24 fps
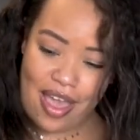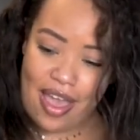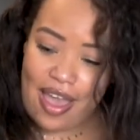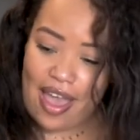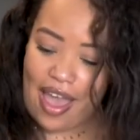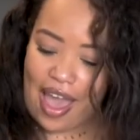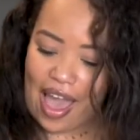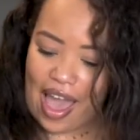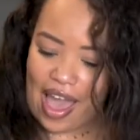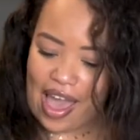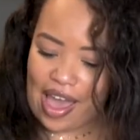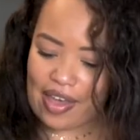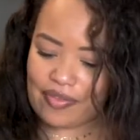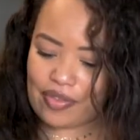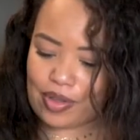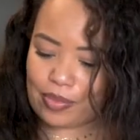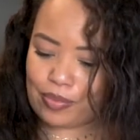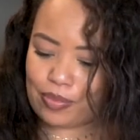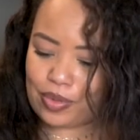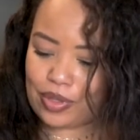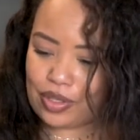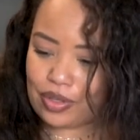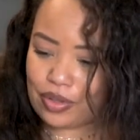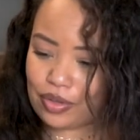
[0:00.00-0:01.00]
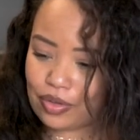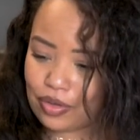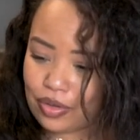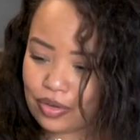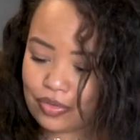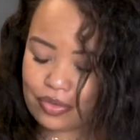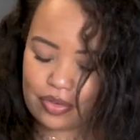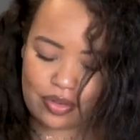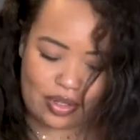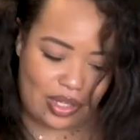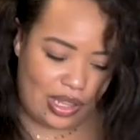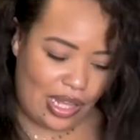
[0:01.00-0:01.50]
I have a beautiful
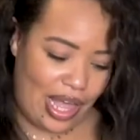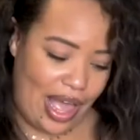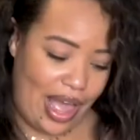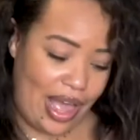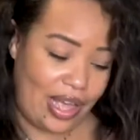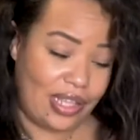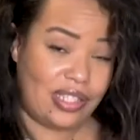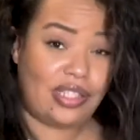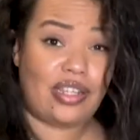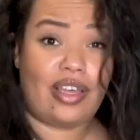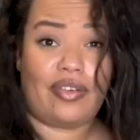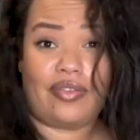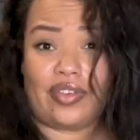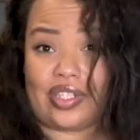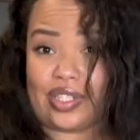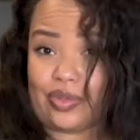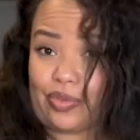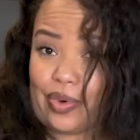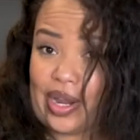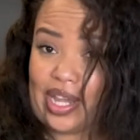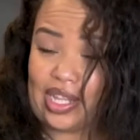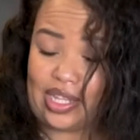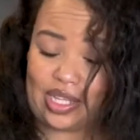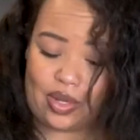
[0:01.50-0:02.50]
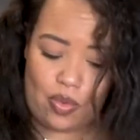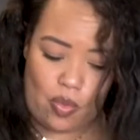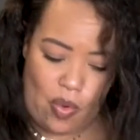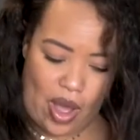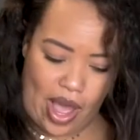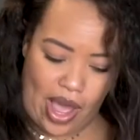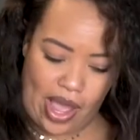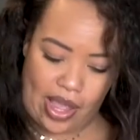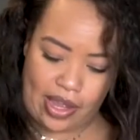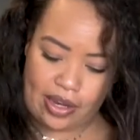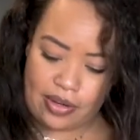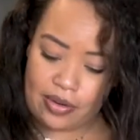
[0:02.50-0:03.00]
glass of Israeli
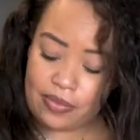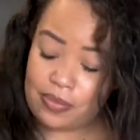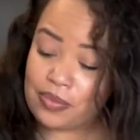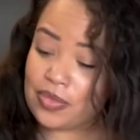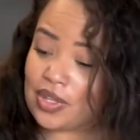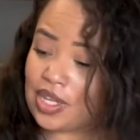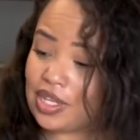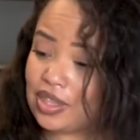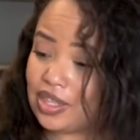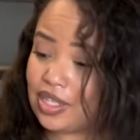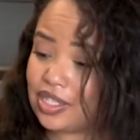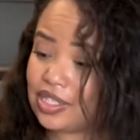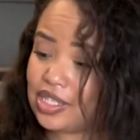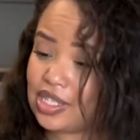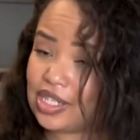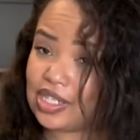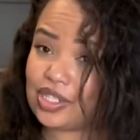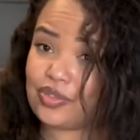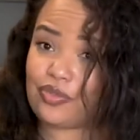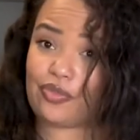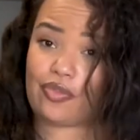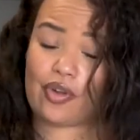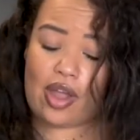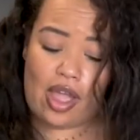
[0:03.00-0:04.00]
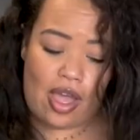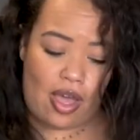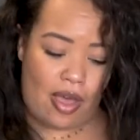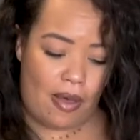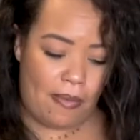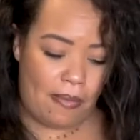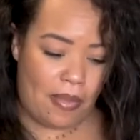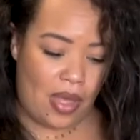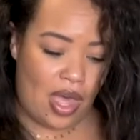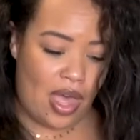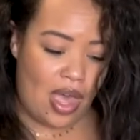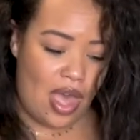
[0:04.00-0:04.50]
wine. This is from
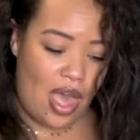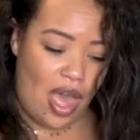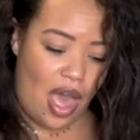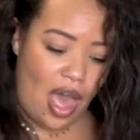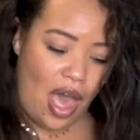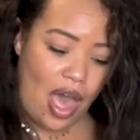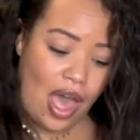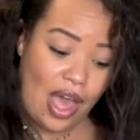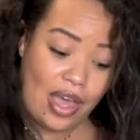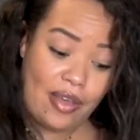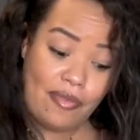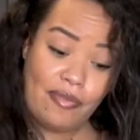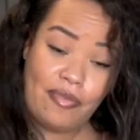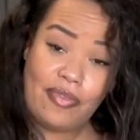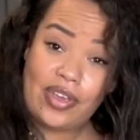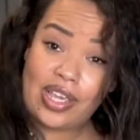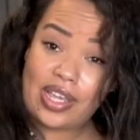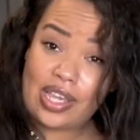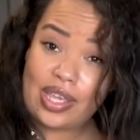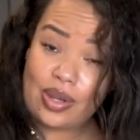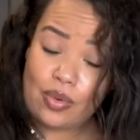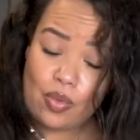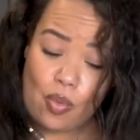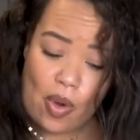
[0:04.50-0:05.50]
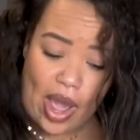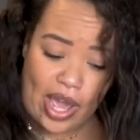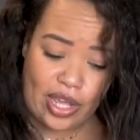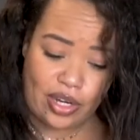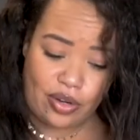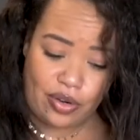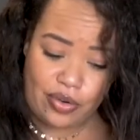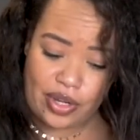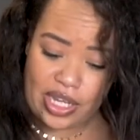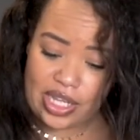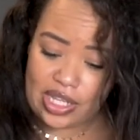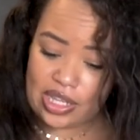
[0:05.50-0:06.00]
Vitkin
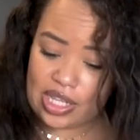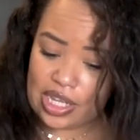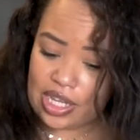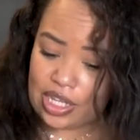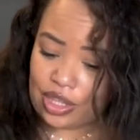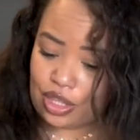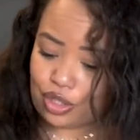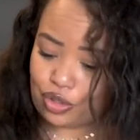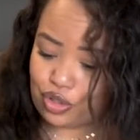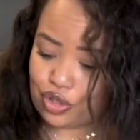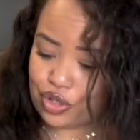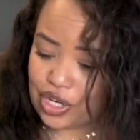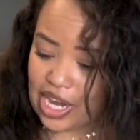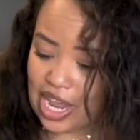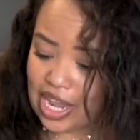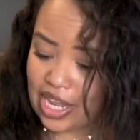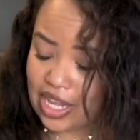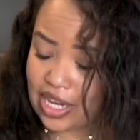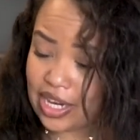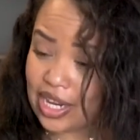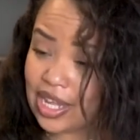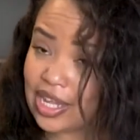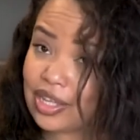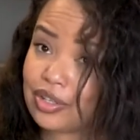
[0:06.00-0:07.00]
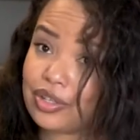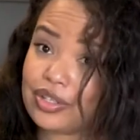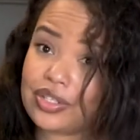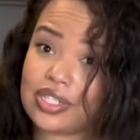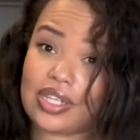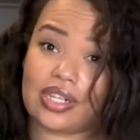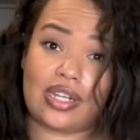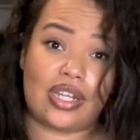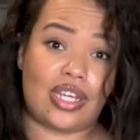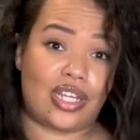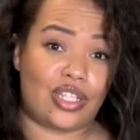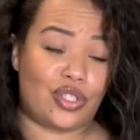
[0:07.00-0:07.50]
Winery in the Judean Hills in
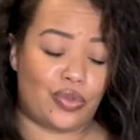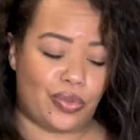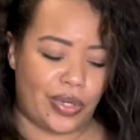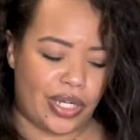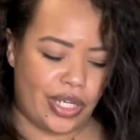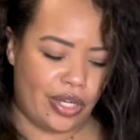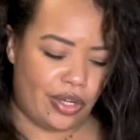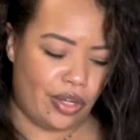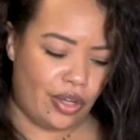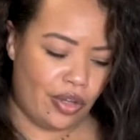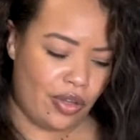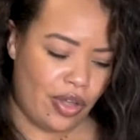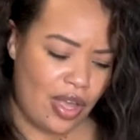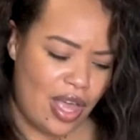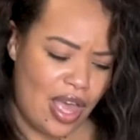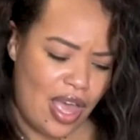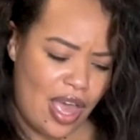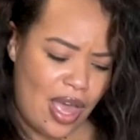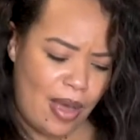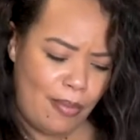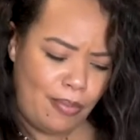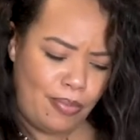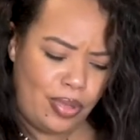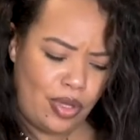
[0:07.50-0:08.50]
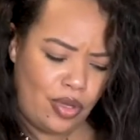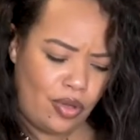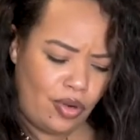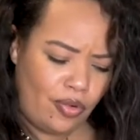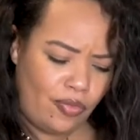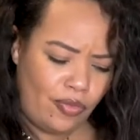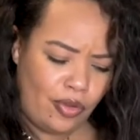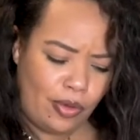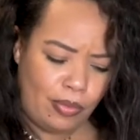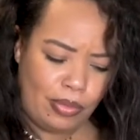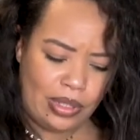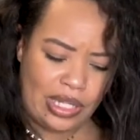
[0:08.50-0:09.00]
Israel. Beautiful
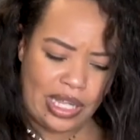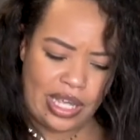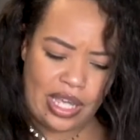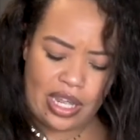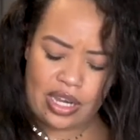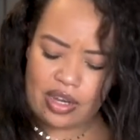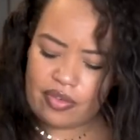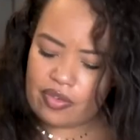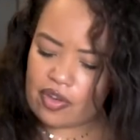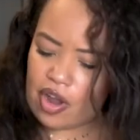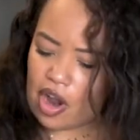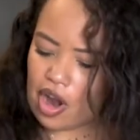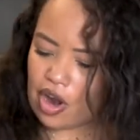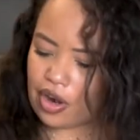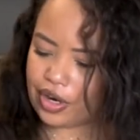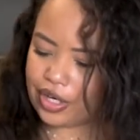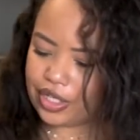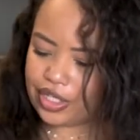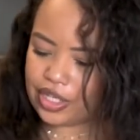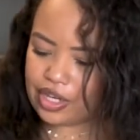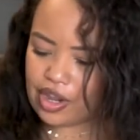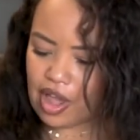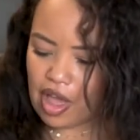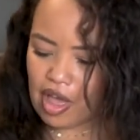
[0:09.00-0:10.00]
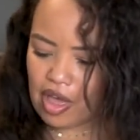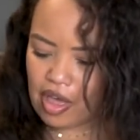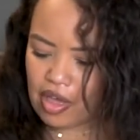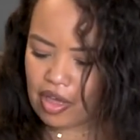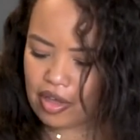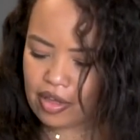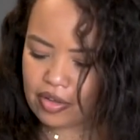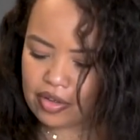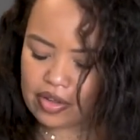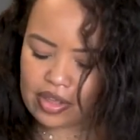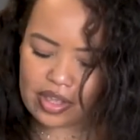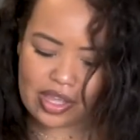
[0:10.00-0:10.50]
blend of
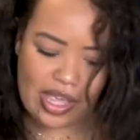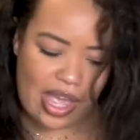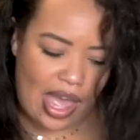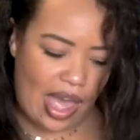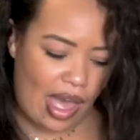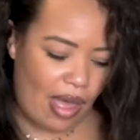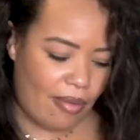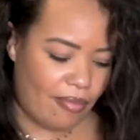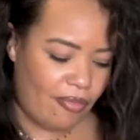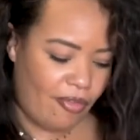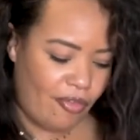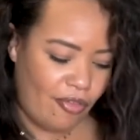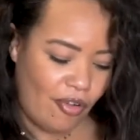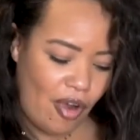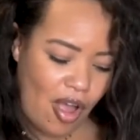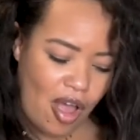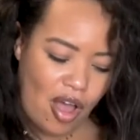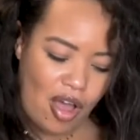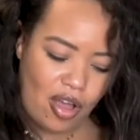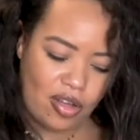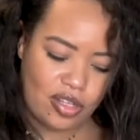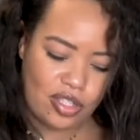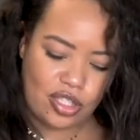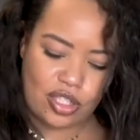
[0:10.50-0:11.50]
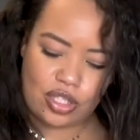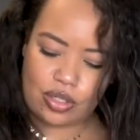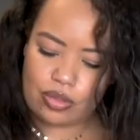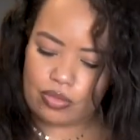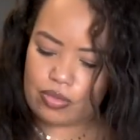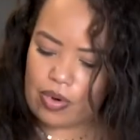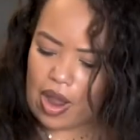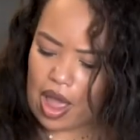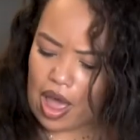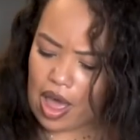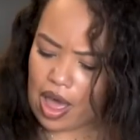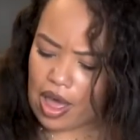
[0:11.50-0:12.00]
Carignan, Cab Franc,
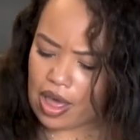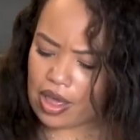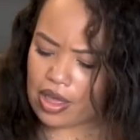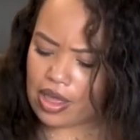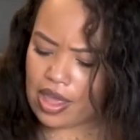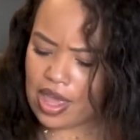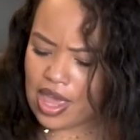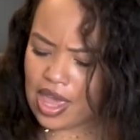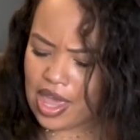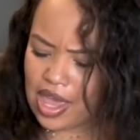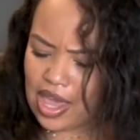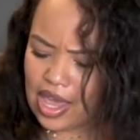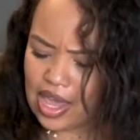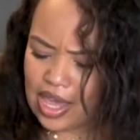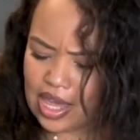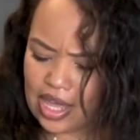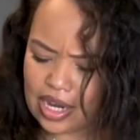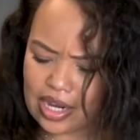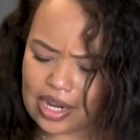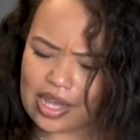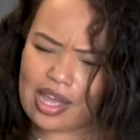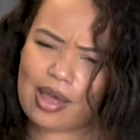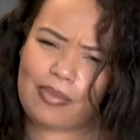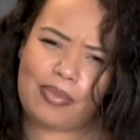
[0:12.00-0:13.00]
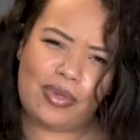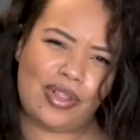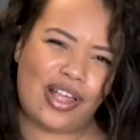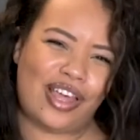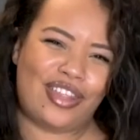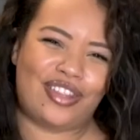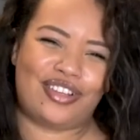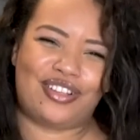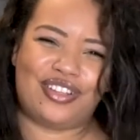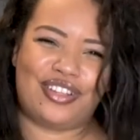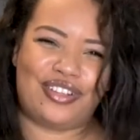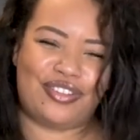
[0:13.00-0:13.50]
Syrah, and a couple other
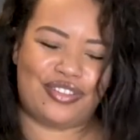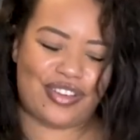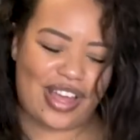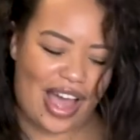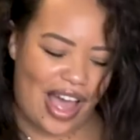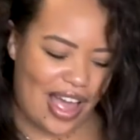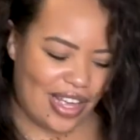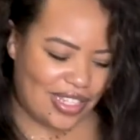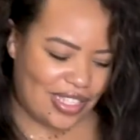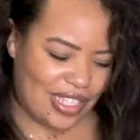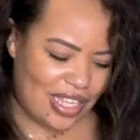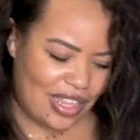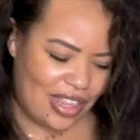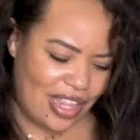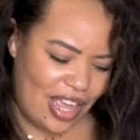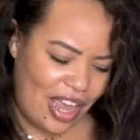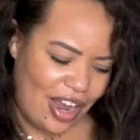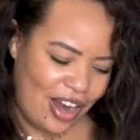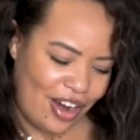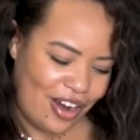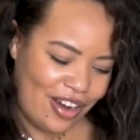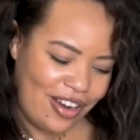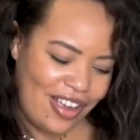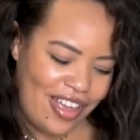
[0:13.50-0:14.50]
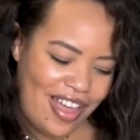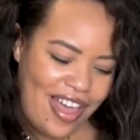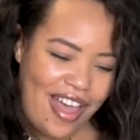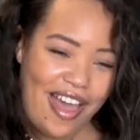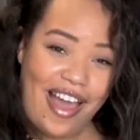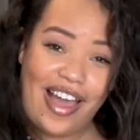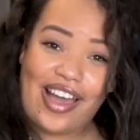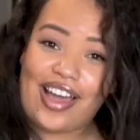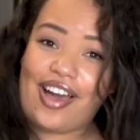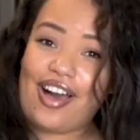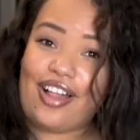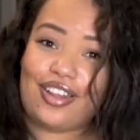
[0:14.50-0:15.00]
little guys in there. I
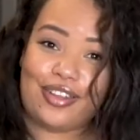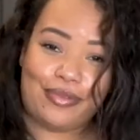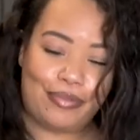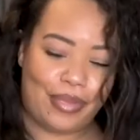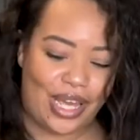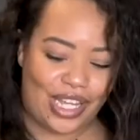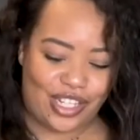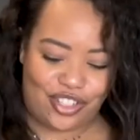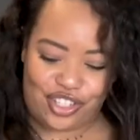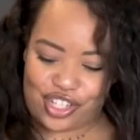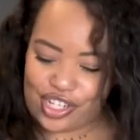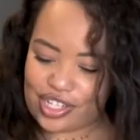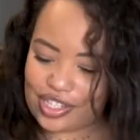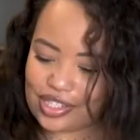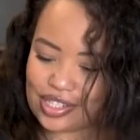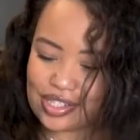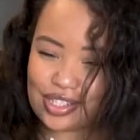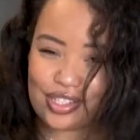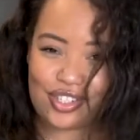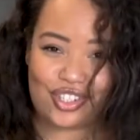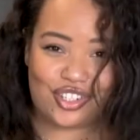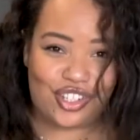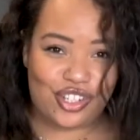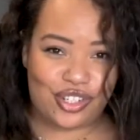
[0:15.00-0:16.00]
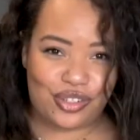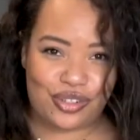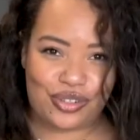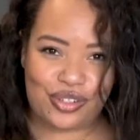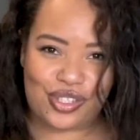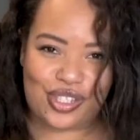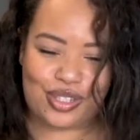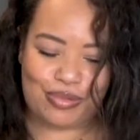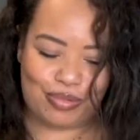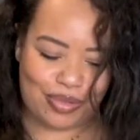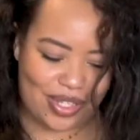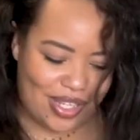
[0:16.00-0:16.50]
call it my Jesus juice
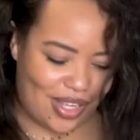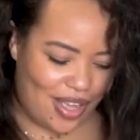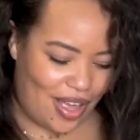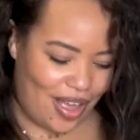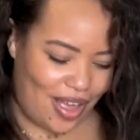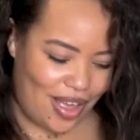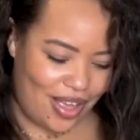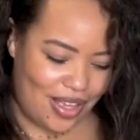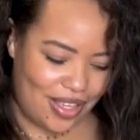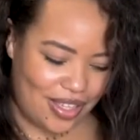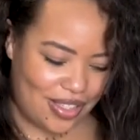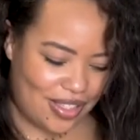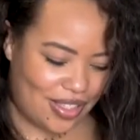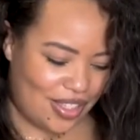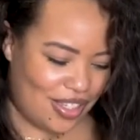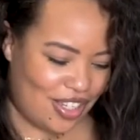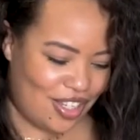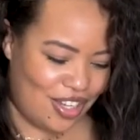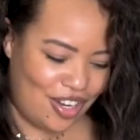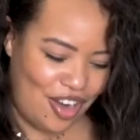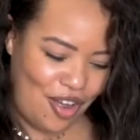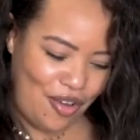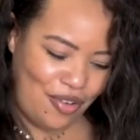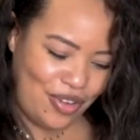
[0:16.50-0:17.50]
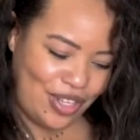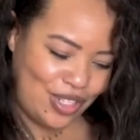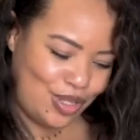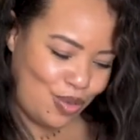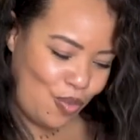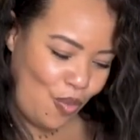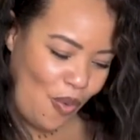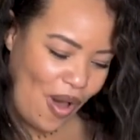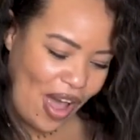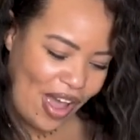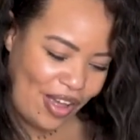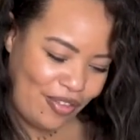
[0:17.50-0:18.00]
because, you know, it's
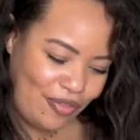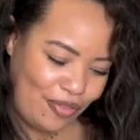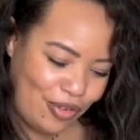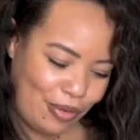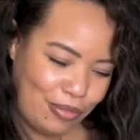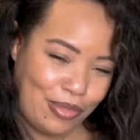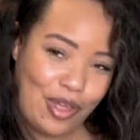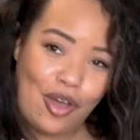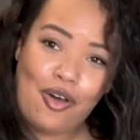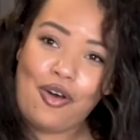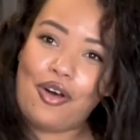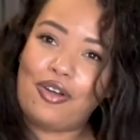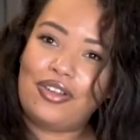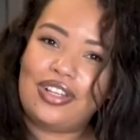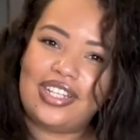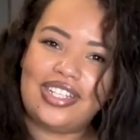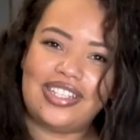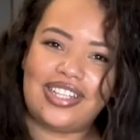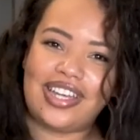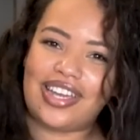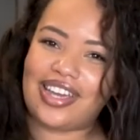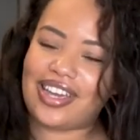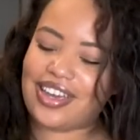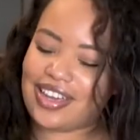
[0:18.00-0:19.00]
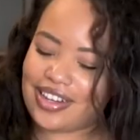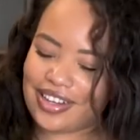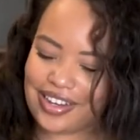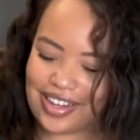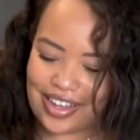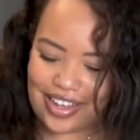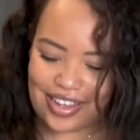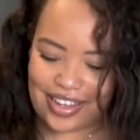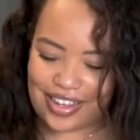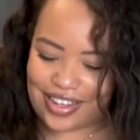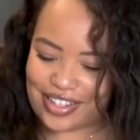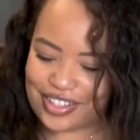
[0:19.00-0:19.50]
wine from the Holy Land
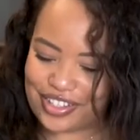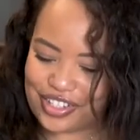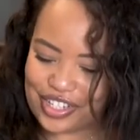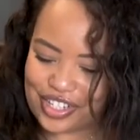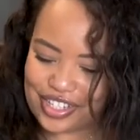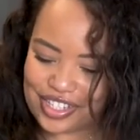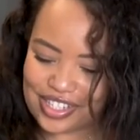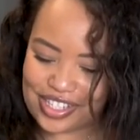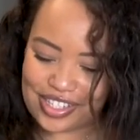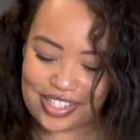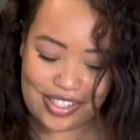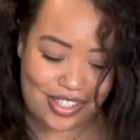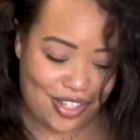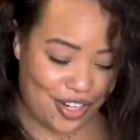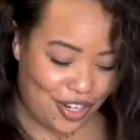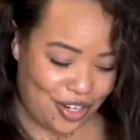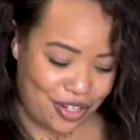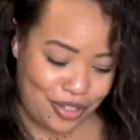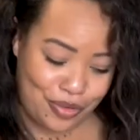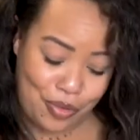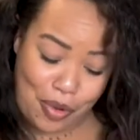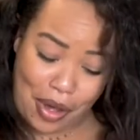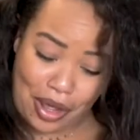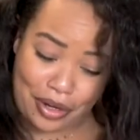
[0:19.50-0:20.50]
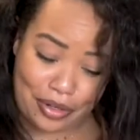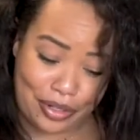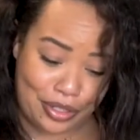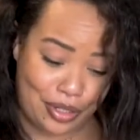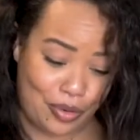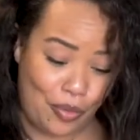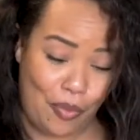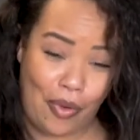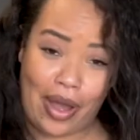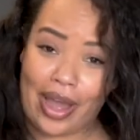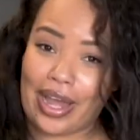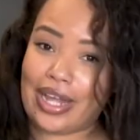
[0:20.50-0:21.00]
and Jesus turned water into
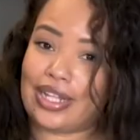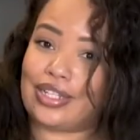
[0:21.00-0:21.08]
wine.